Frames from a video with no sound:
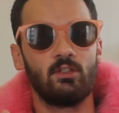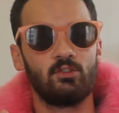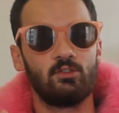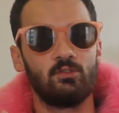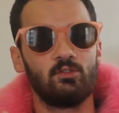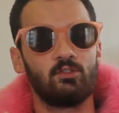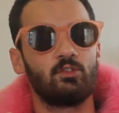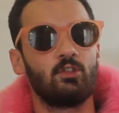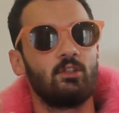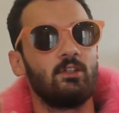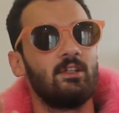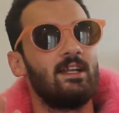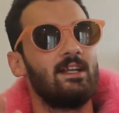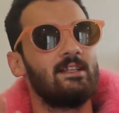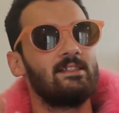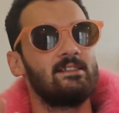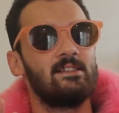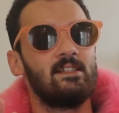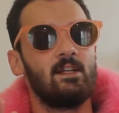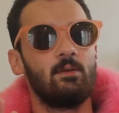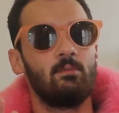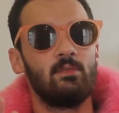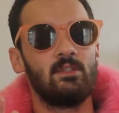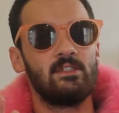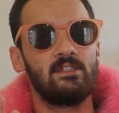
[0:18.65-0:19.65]
So it's got less
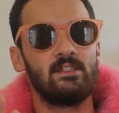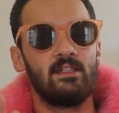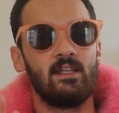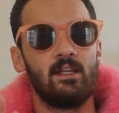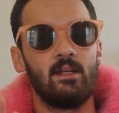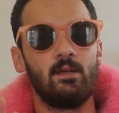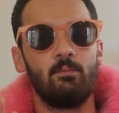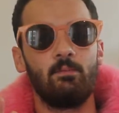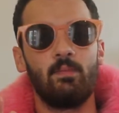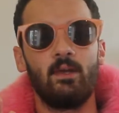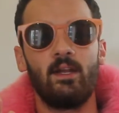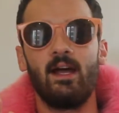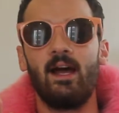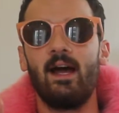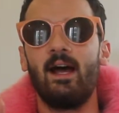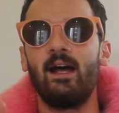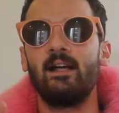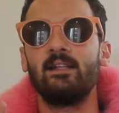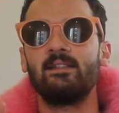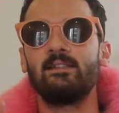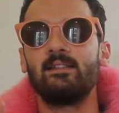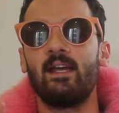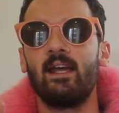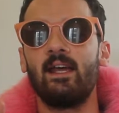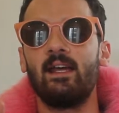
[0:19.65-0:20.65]
numbers in it but it
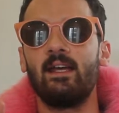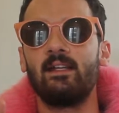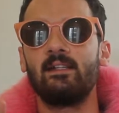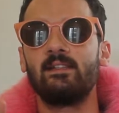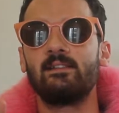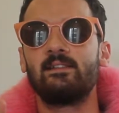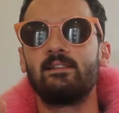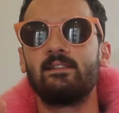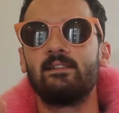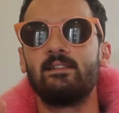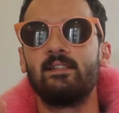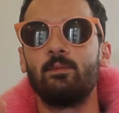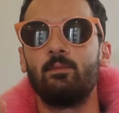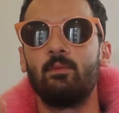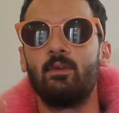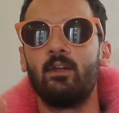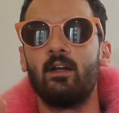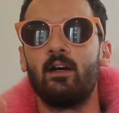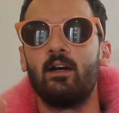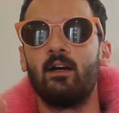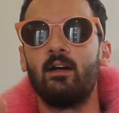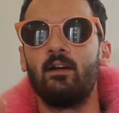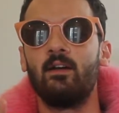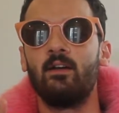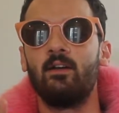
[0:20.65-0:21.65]
has a
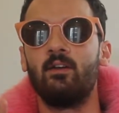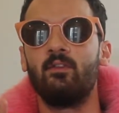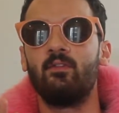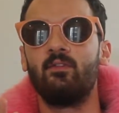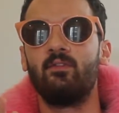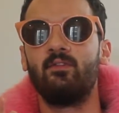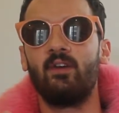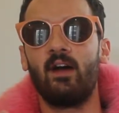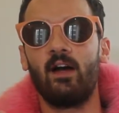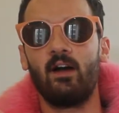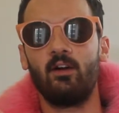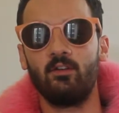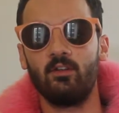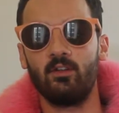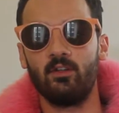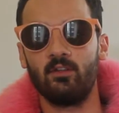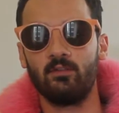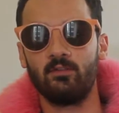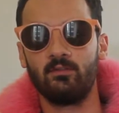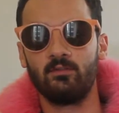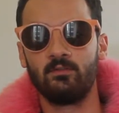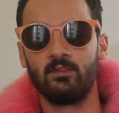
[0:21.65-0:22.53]
similar value.